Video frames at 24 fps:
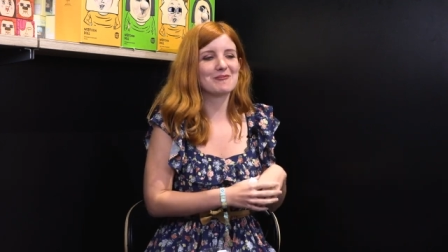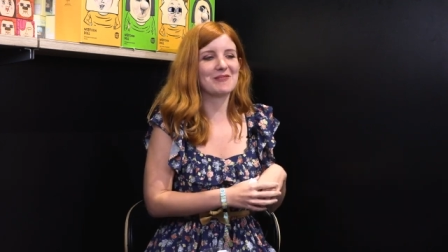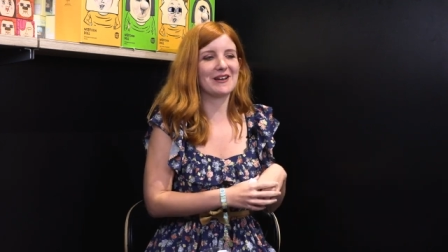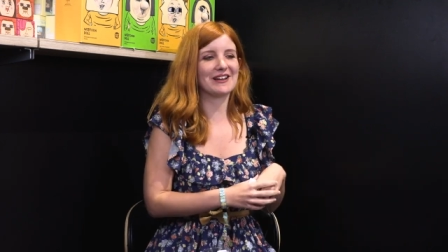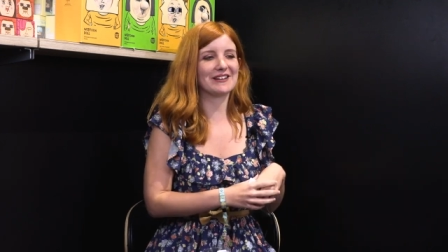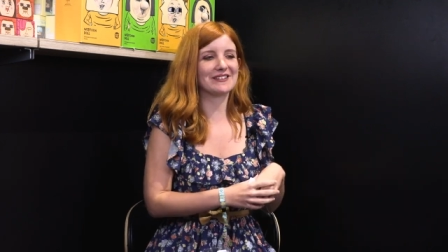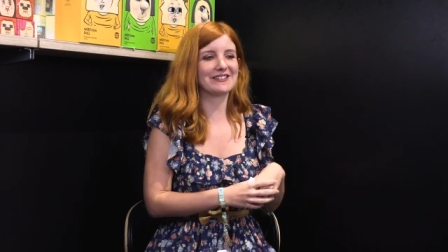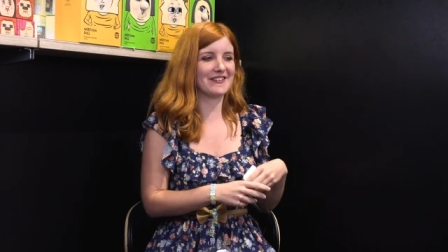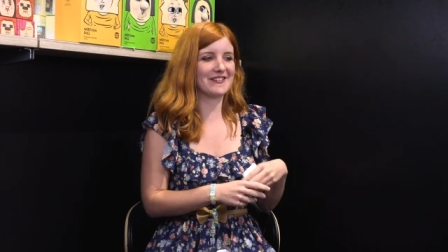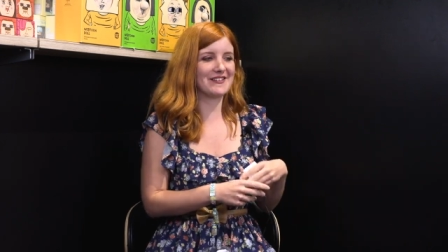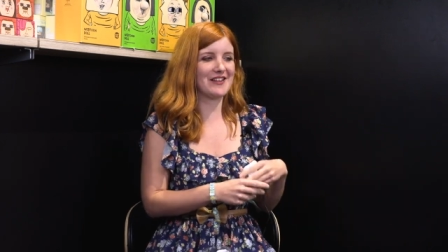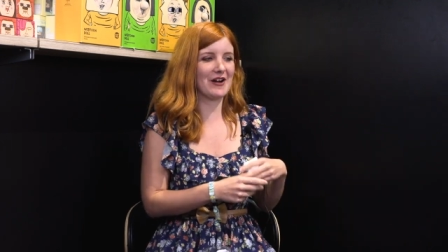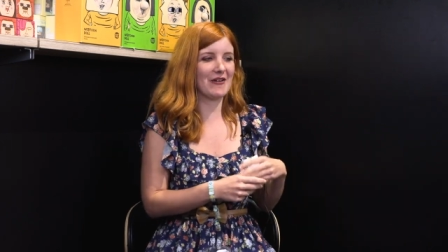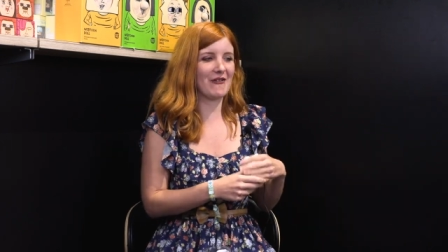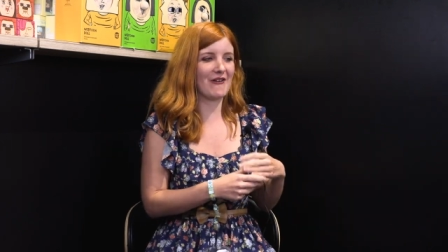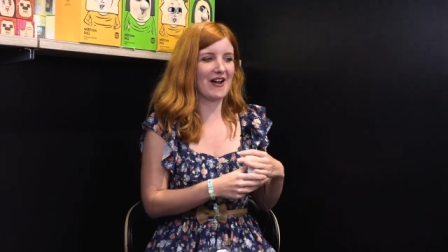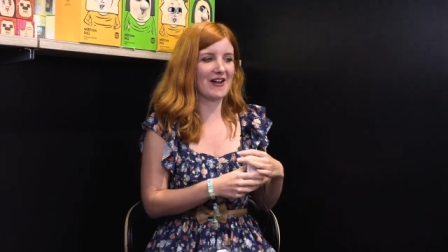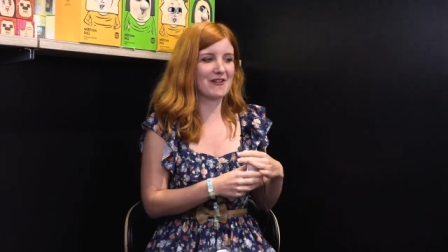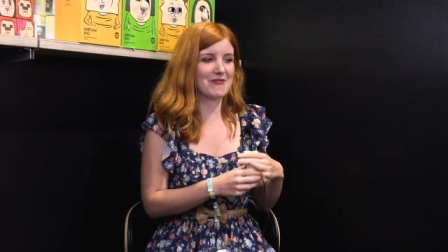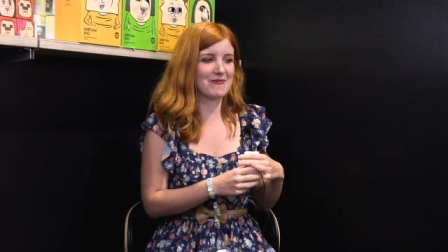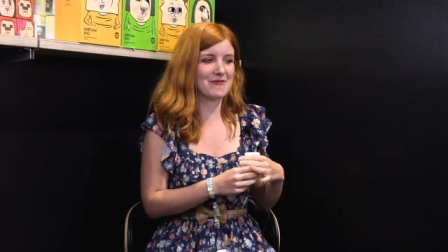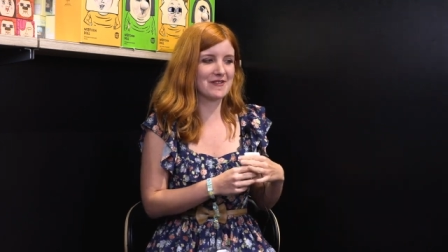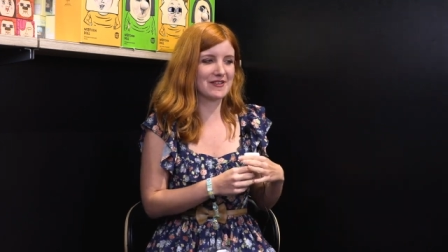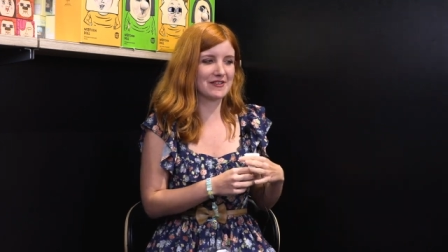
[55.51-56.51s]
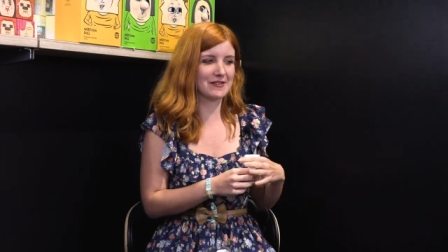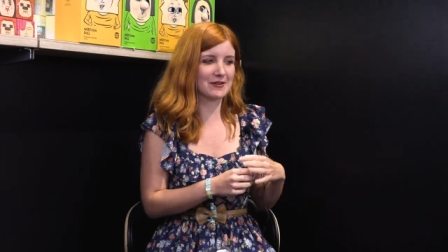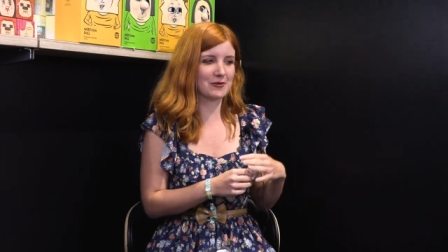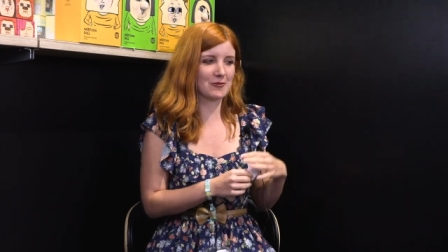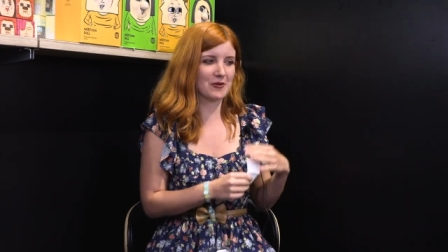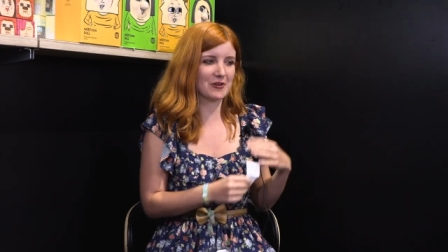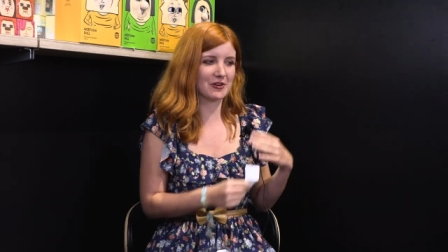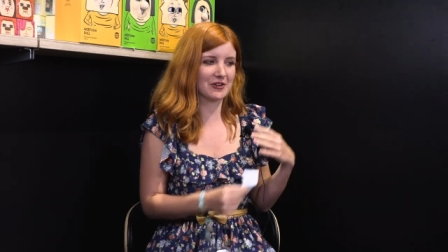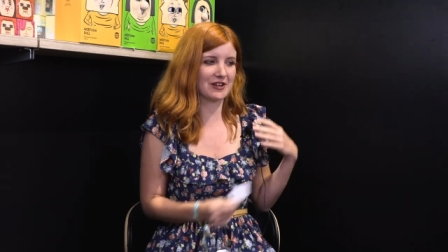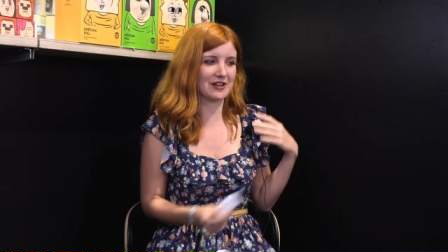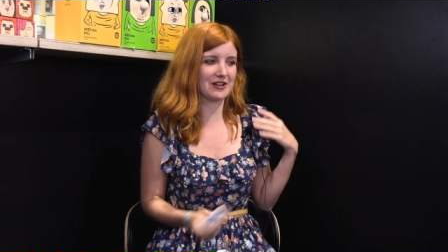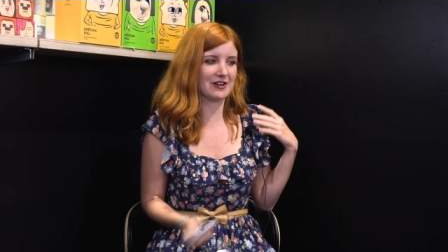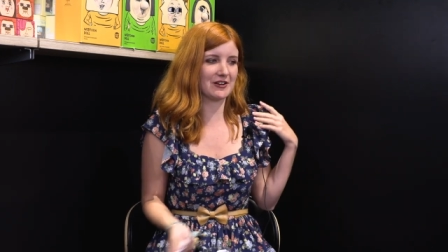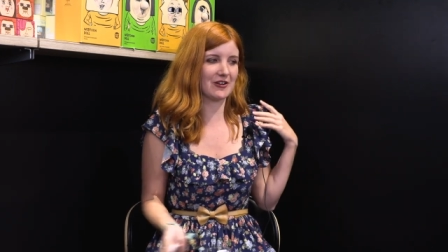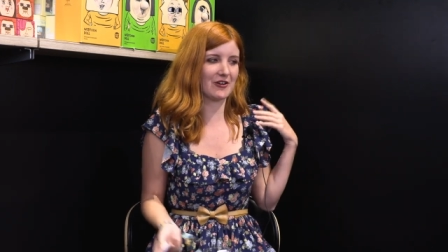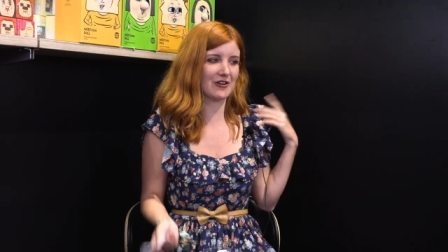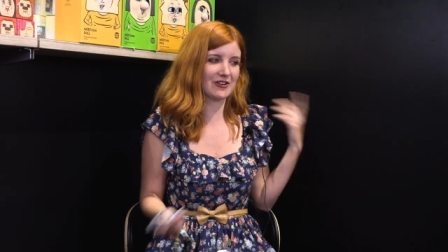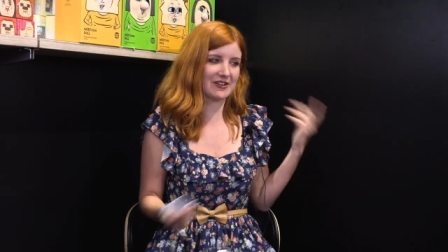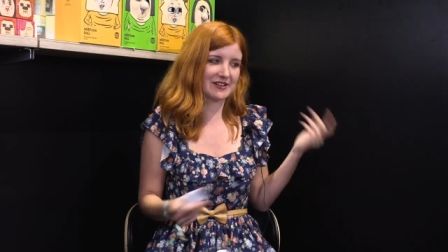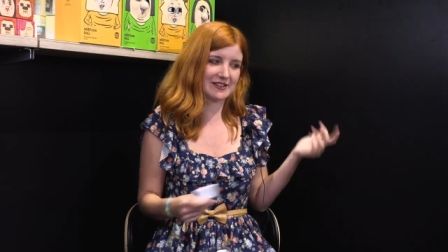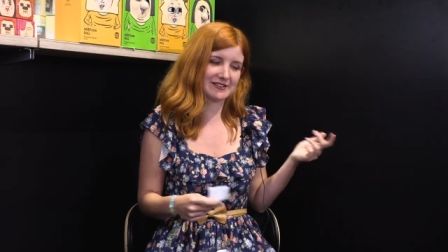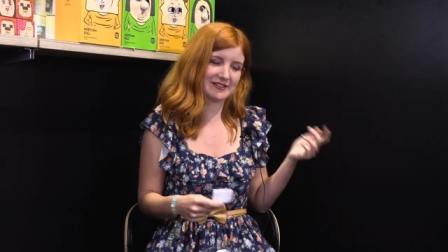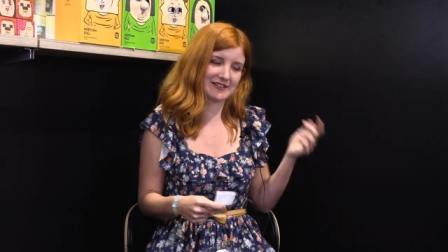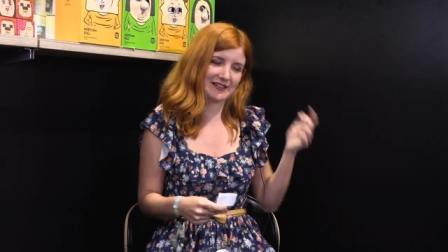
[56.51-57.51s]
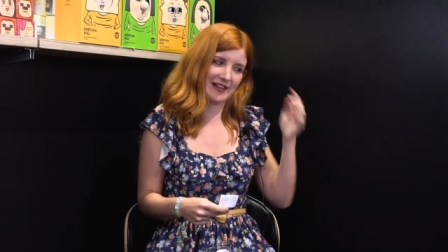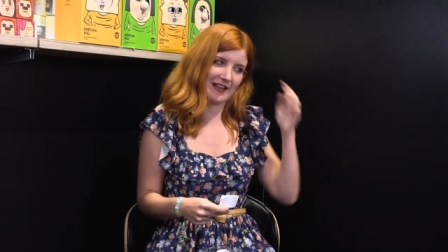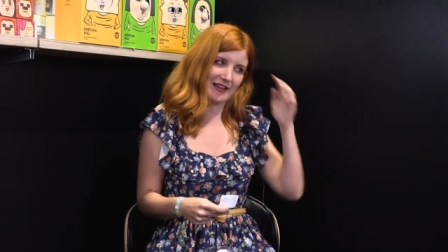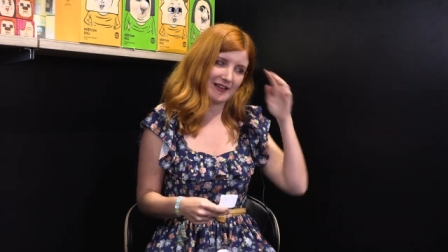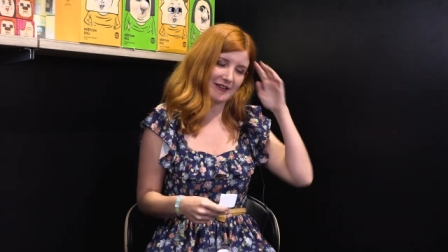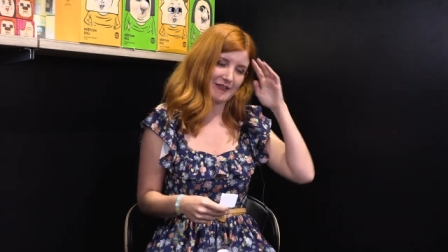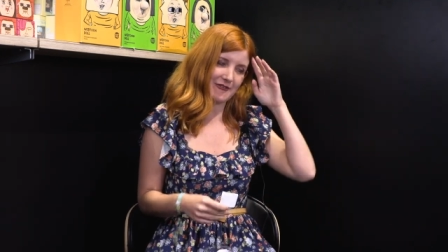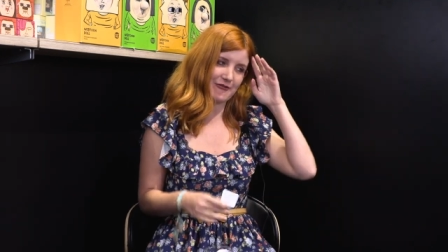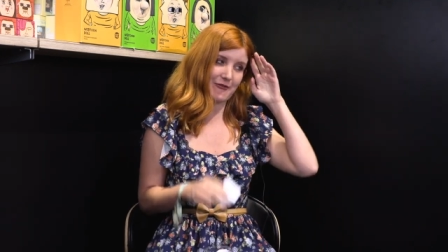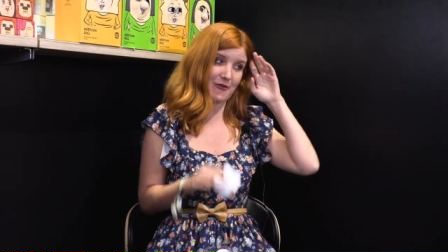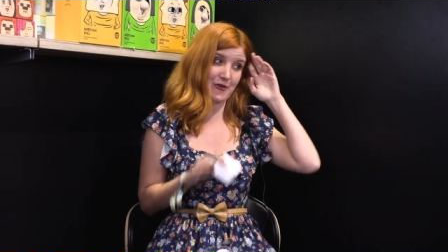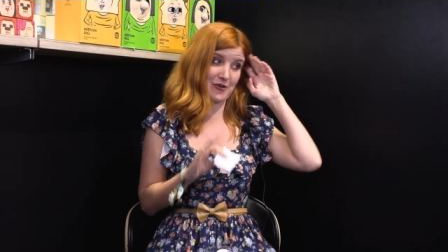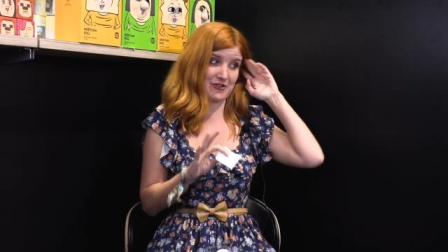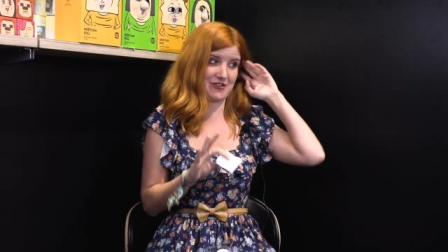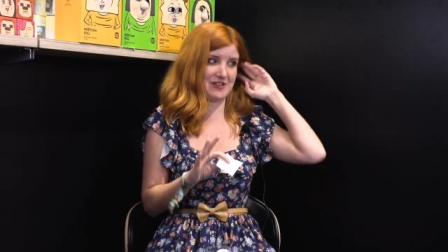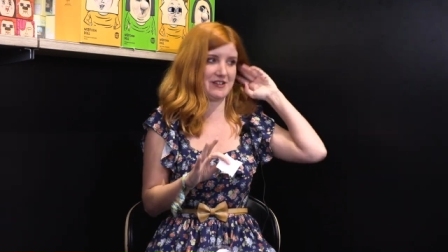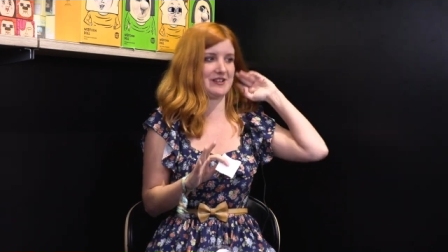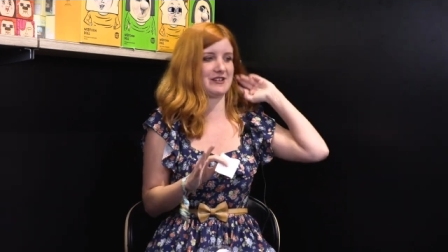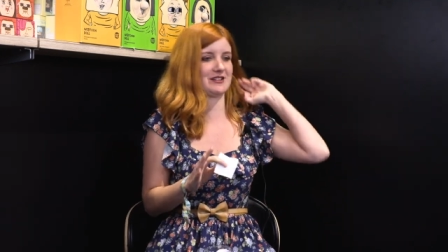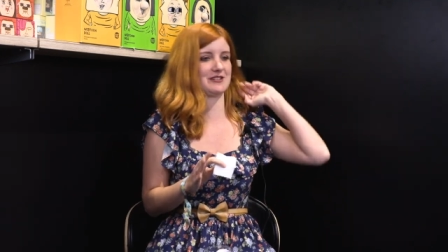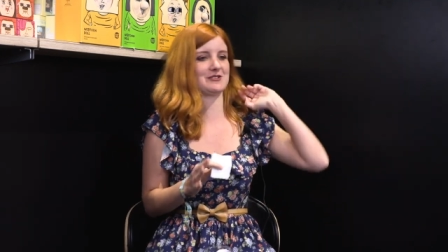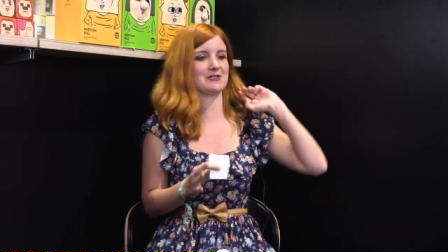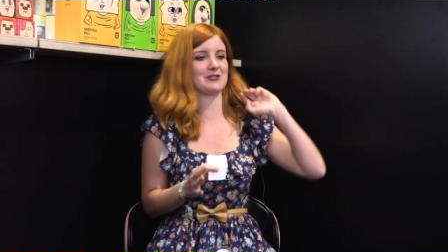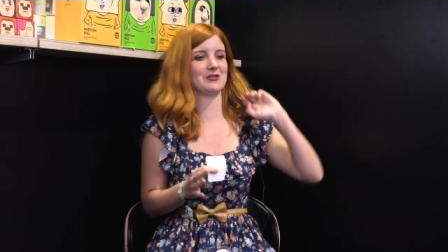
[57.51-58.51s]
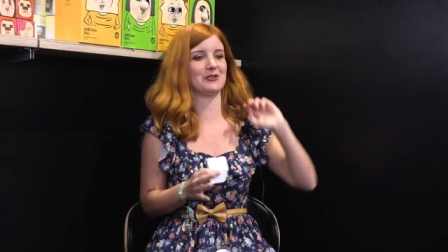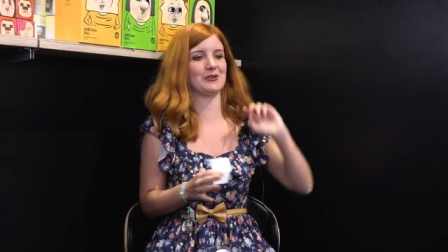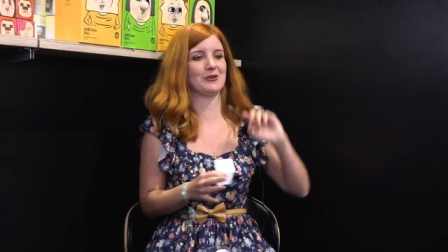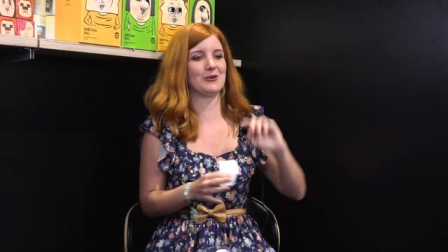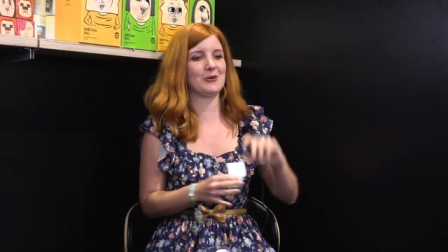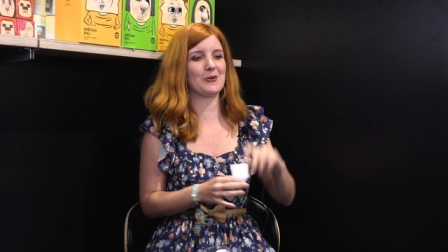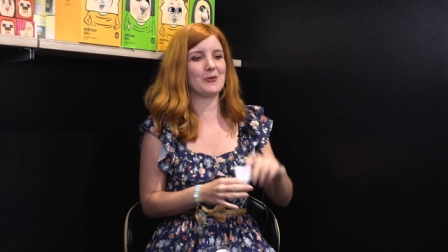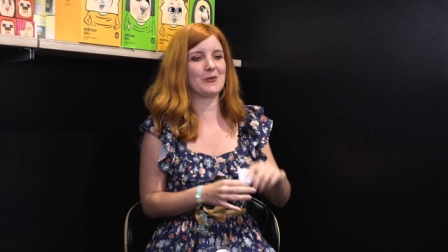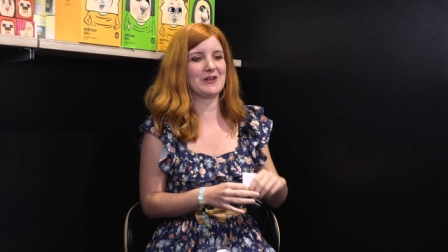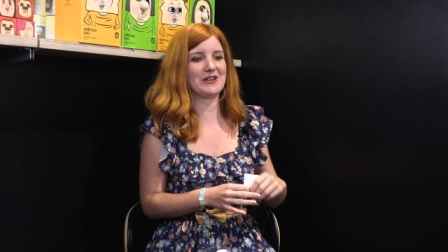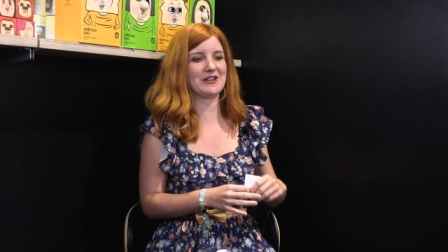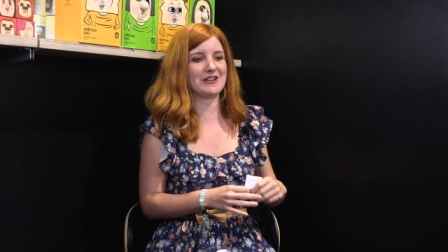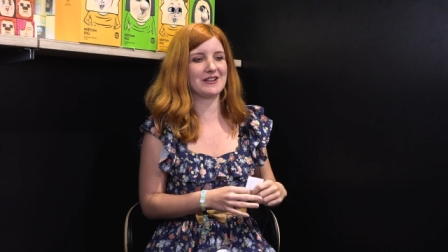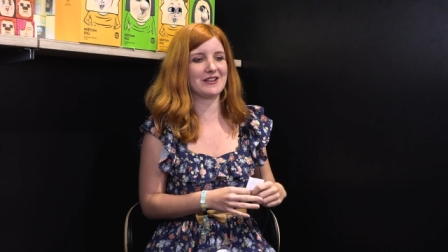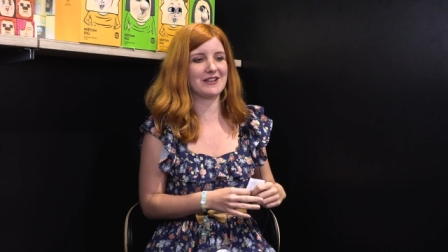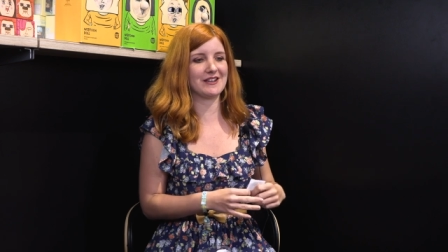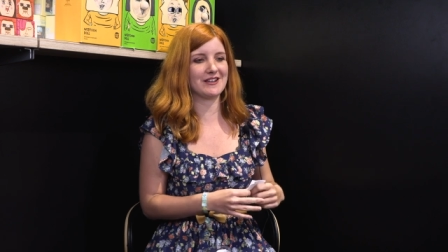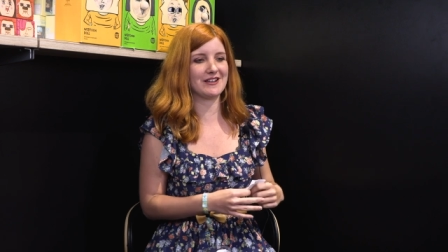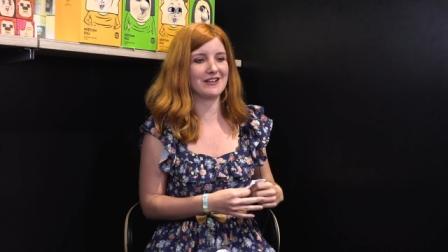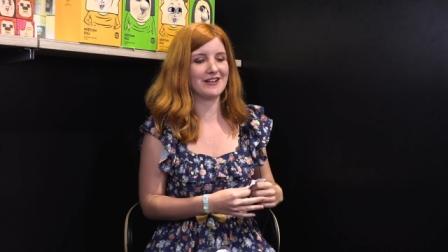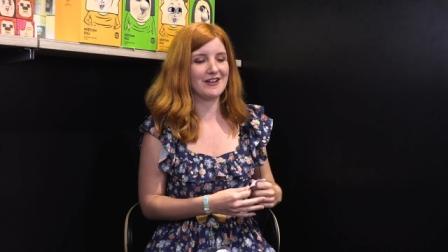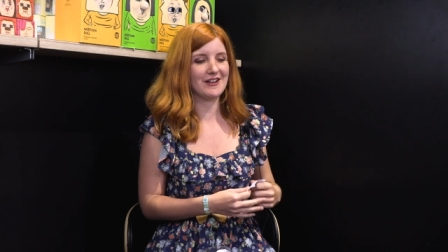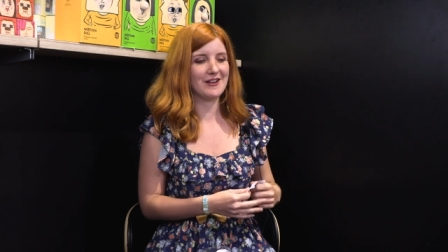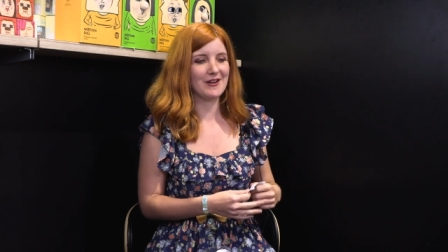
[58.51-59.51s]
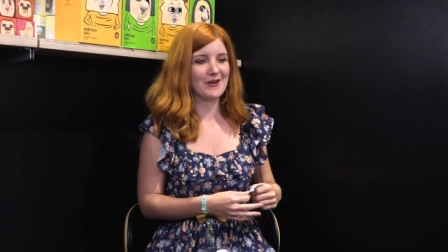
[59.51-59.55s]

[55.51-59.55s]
But now I've been working on it like four years, so we,